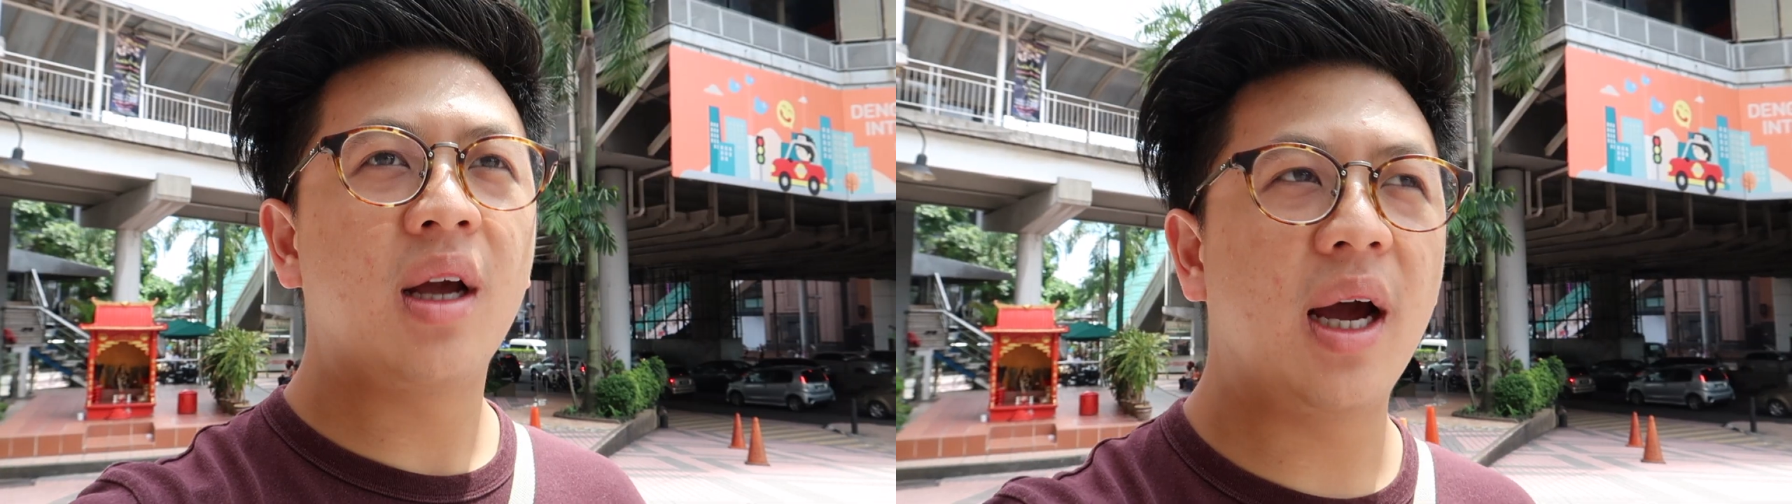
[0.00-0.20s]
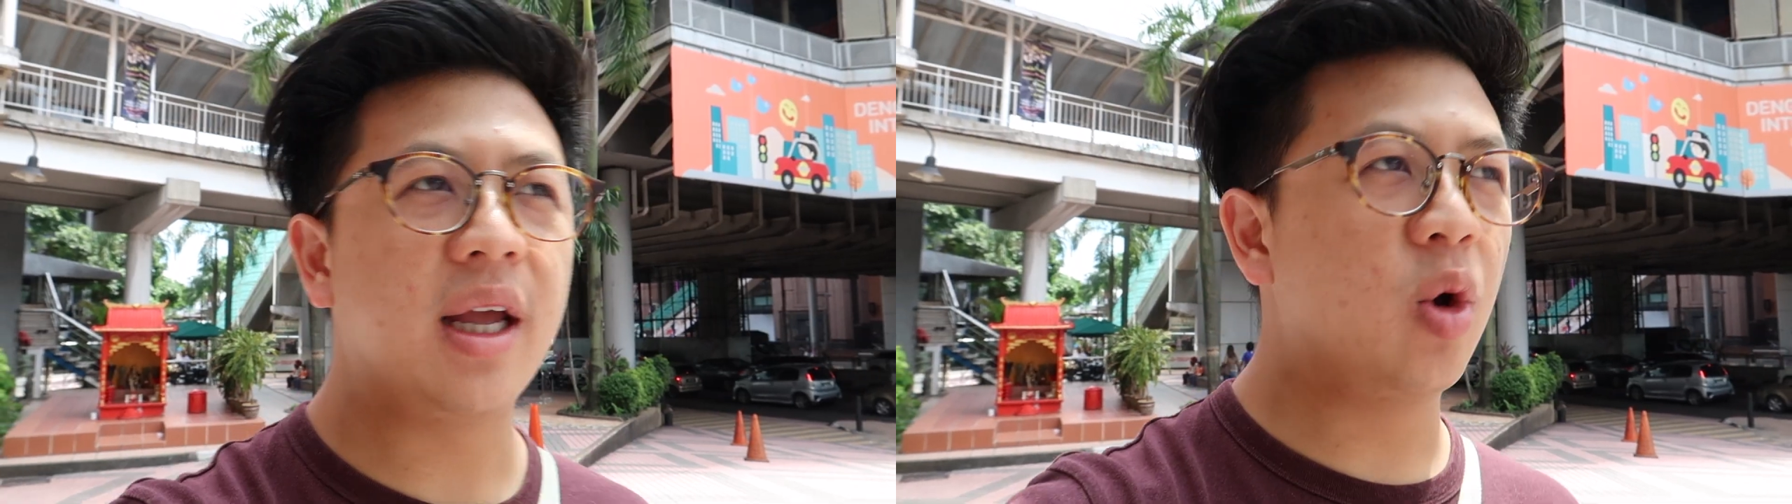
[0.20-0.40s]

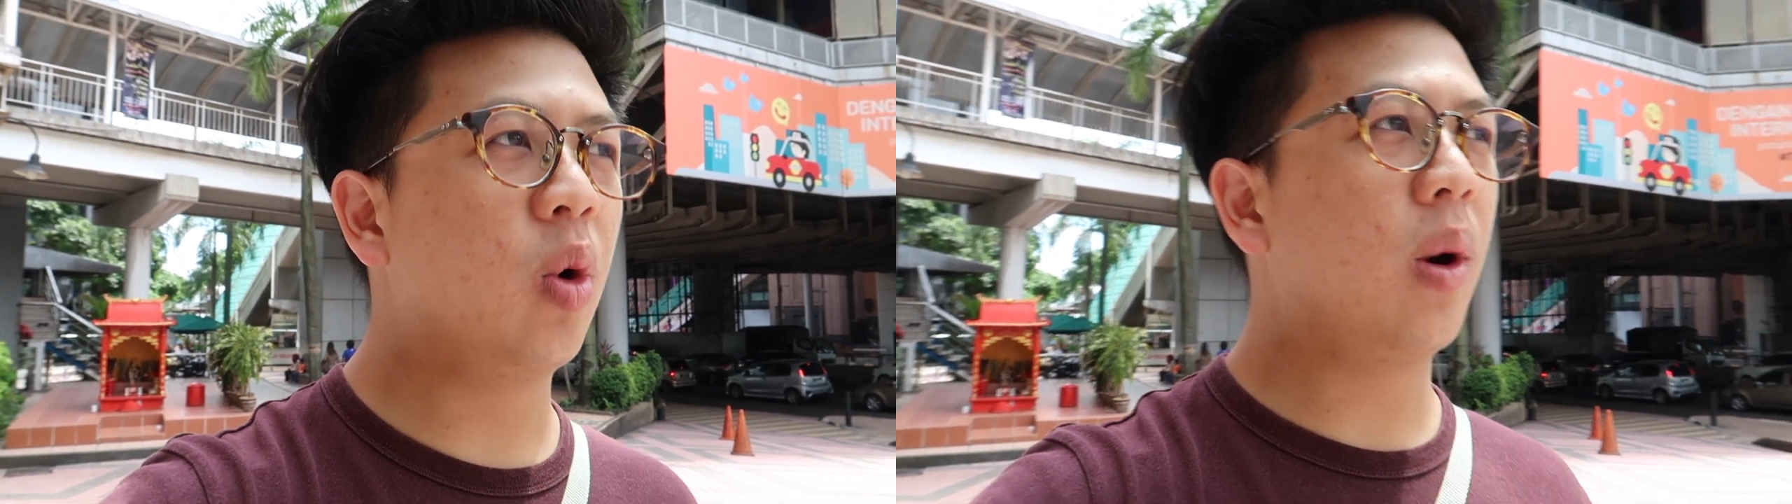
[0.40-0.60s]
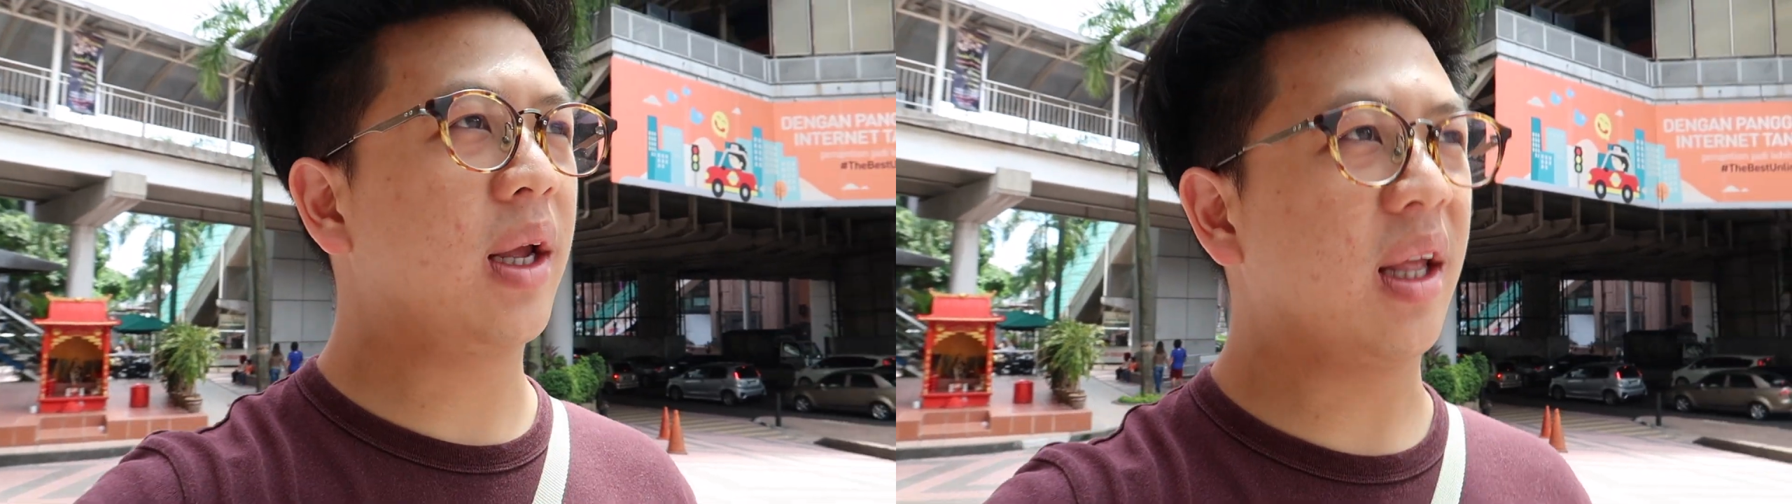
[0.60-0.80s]
I
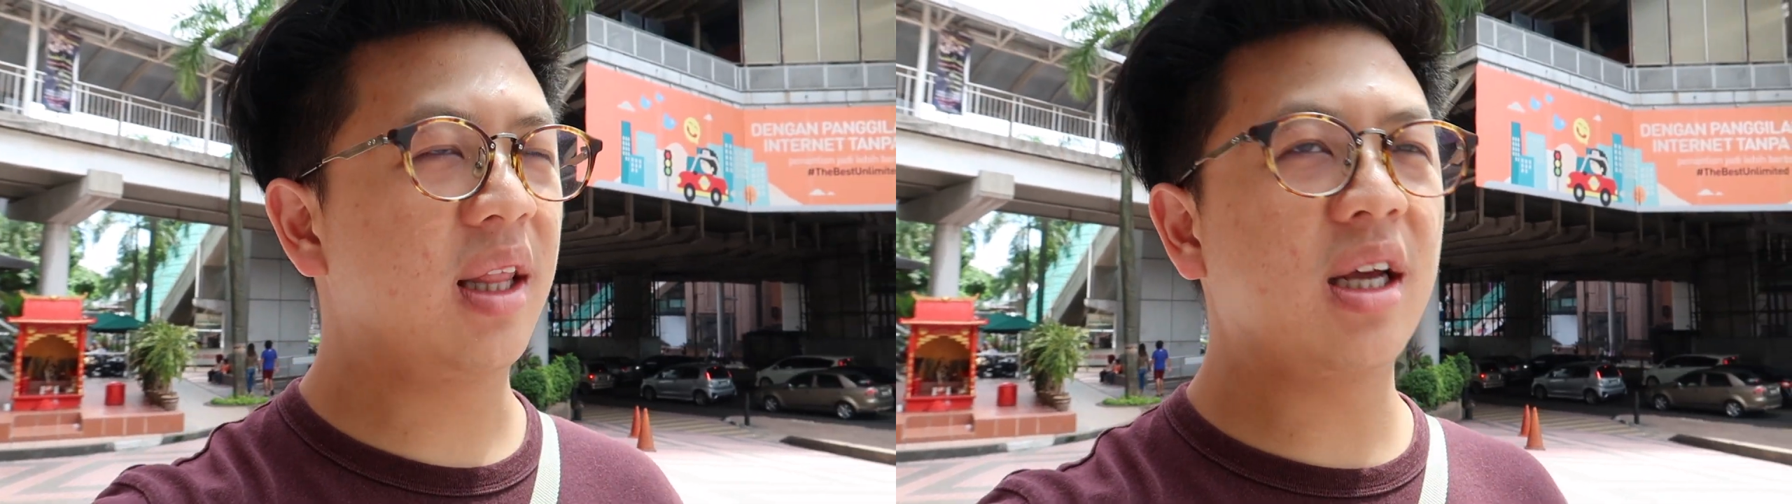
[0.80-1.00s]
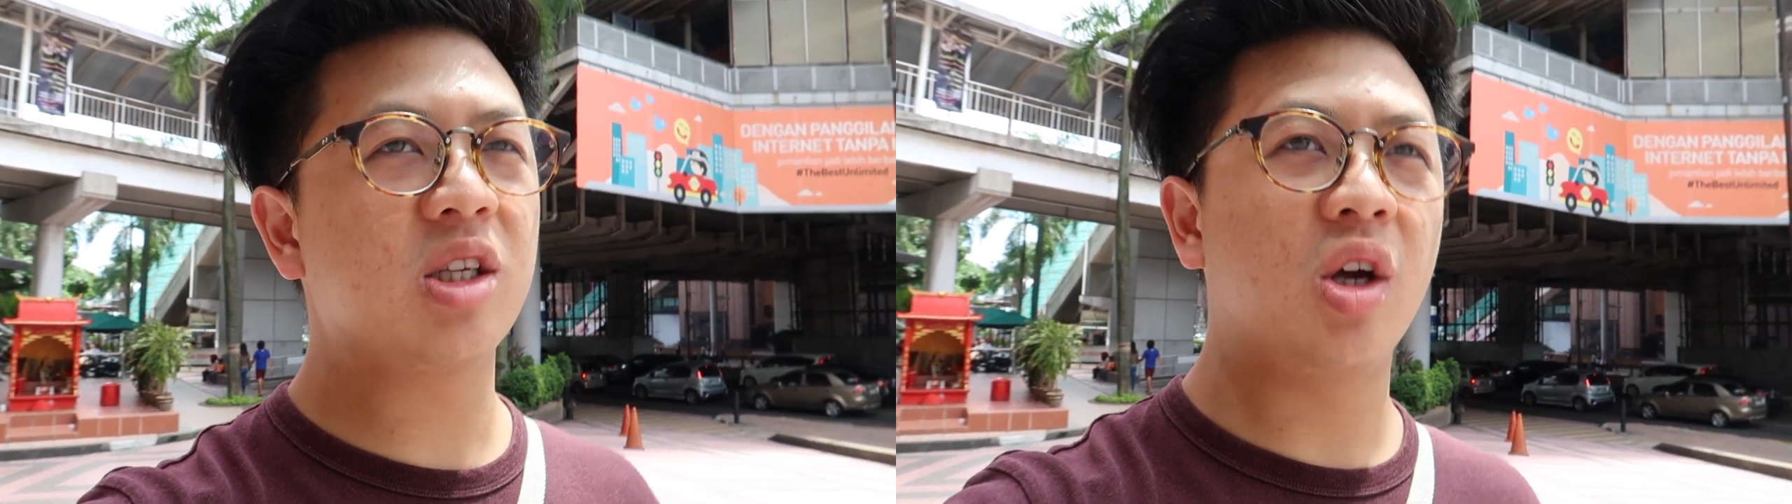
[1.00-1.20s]
know I can
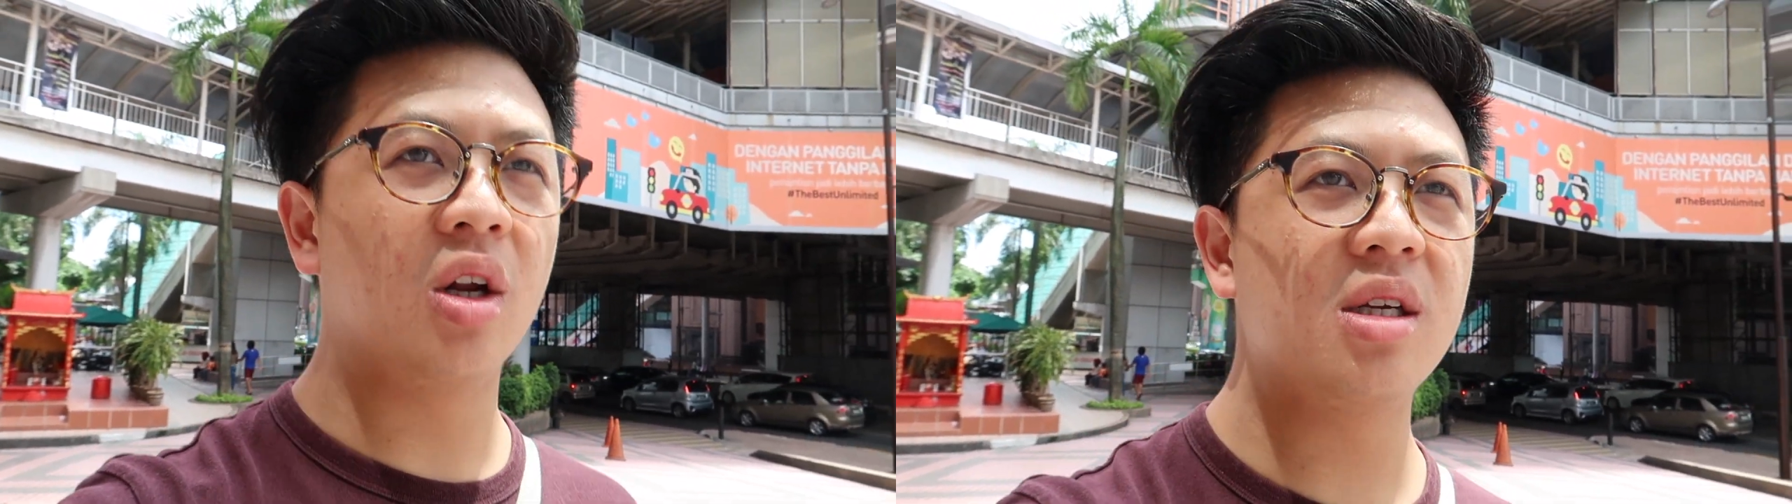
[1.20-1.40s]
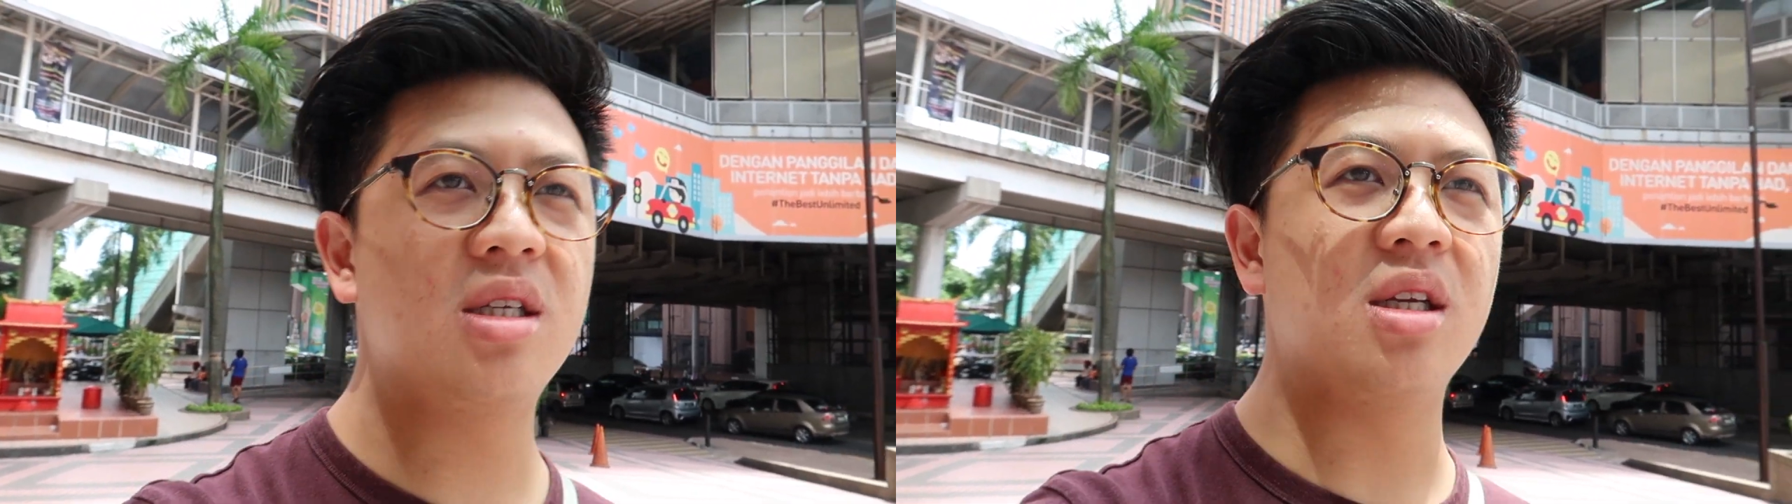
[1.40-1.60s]
take
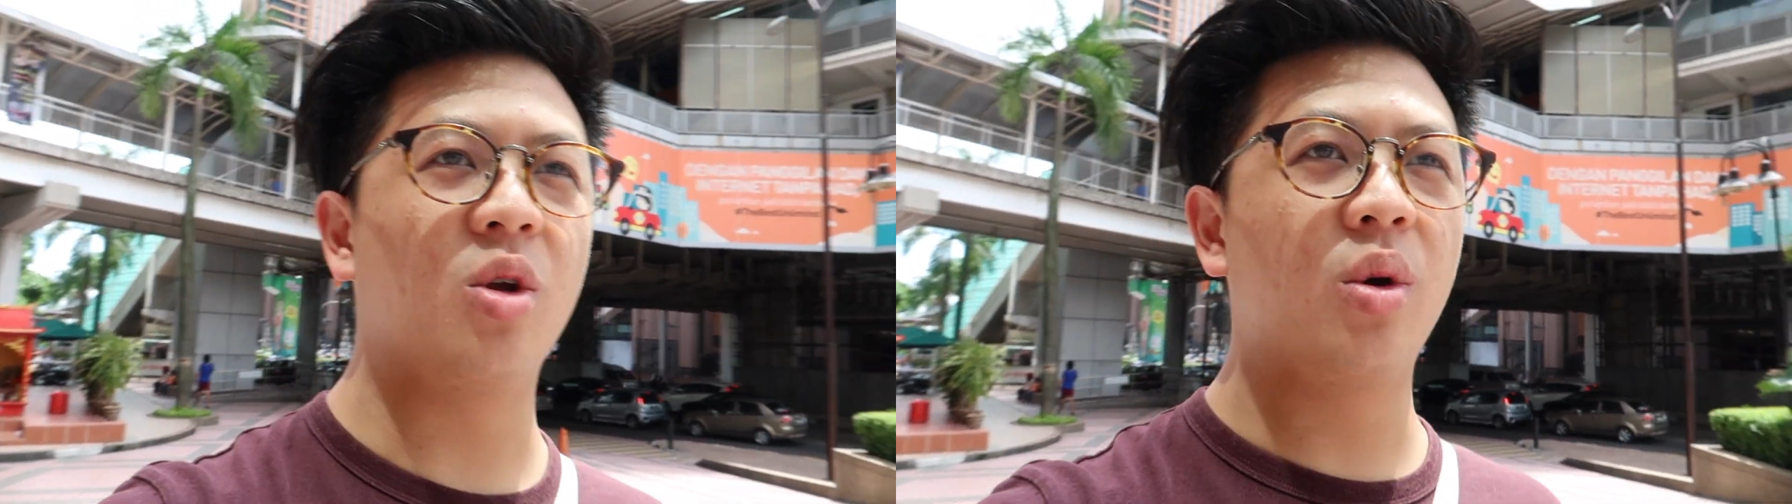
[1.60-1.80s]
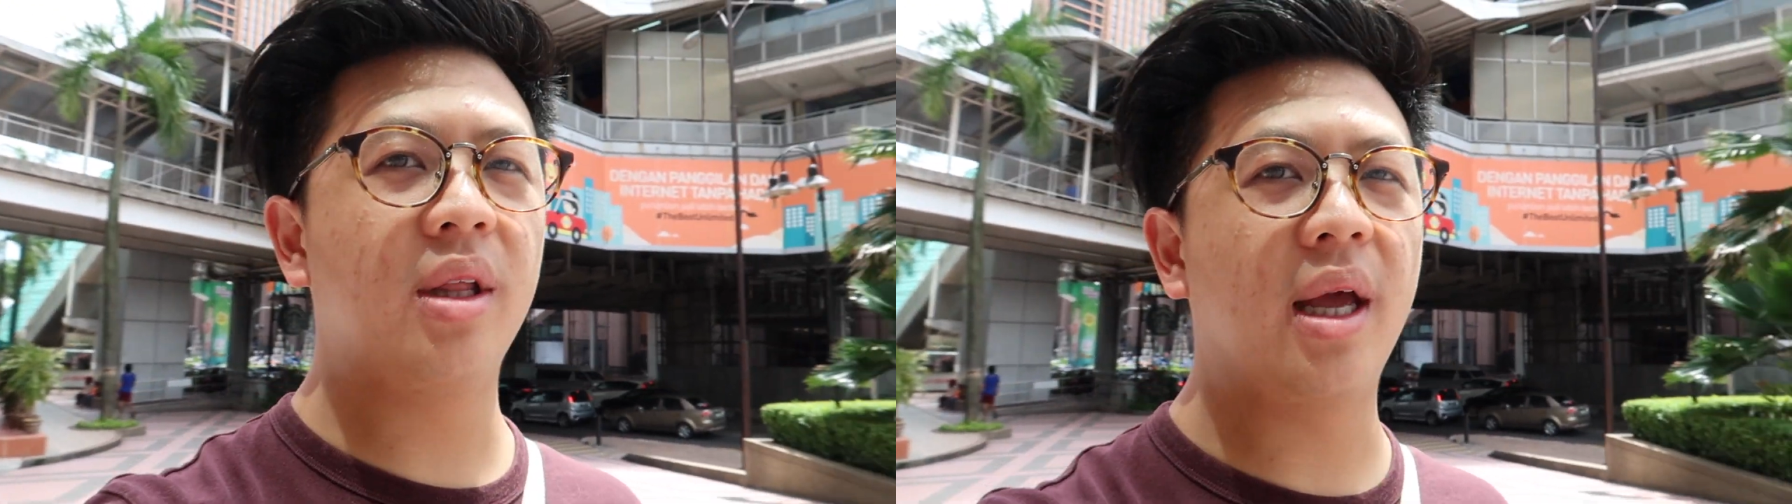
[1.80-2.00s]
solace in knowing